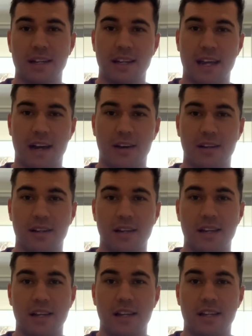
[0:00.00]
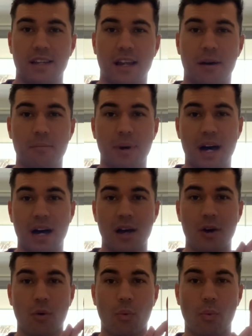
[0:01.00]
Now, number
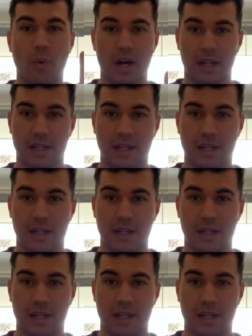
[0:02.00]
one,